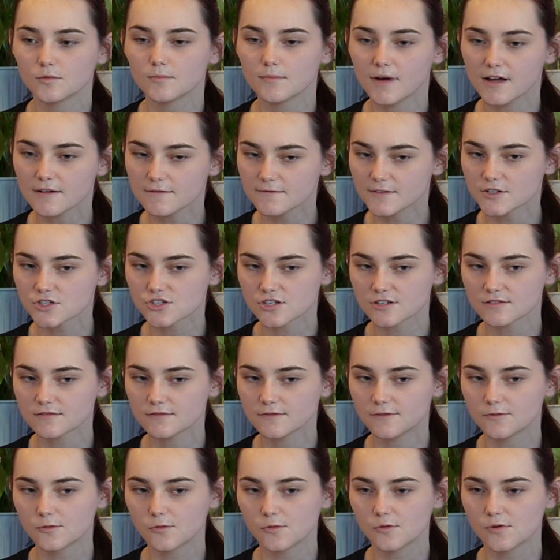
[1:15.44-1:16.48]
My vision
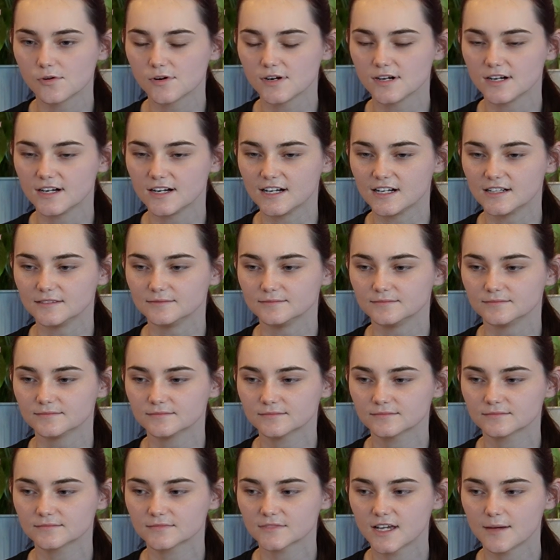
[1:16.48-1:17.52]
for
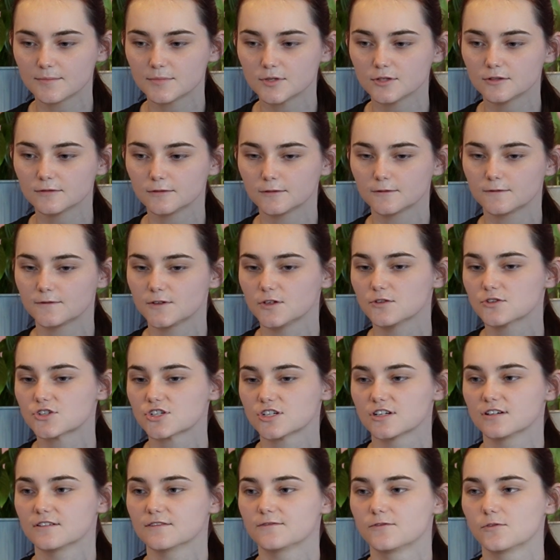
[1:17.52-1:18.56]
a beautiful
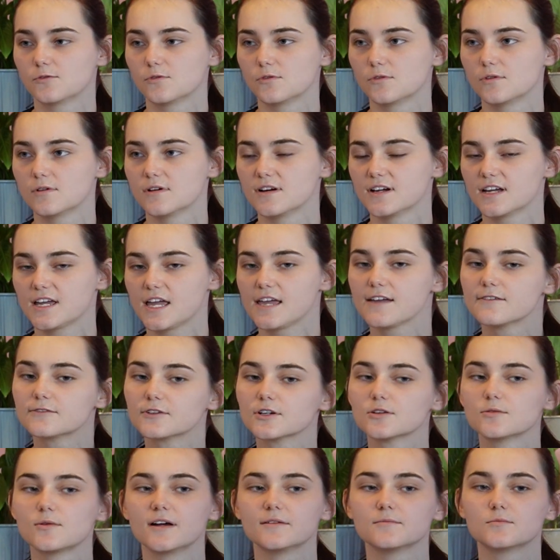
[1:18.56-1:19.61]
future for
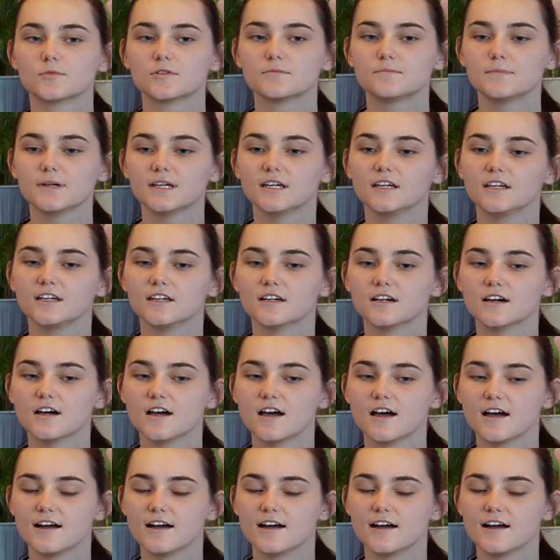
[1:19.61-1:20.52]
everyone would be